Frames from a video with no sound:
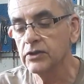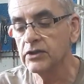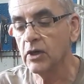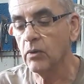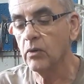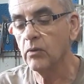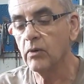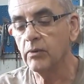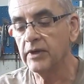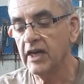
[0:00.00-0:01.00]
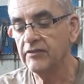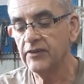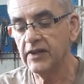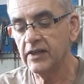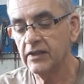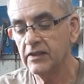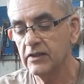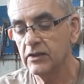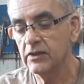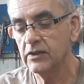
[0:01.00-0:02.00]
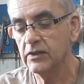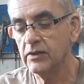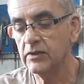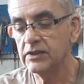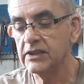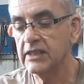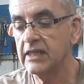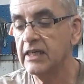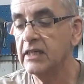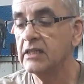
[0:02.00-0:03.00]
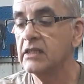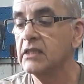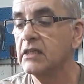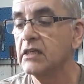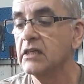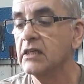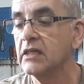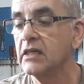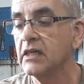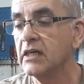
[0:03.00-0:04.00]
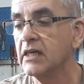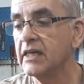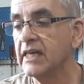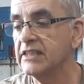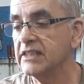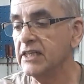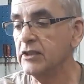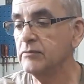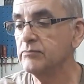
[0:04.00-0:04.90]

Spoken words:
So what we have here, you can see here, a gasket.